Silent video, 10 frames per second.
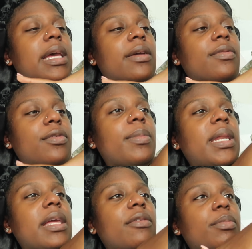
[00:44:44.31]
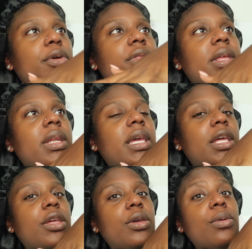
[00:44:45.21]
like for me to give birth and
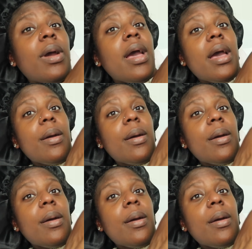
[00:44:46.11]
getting cute,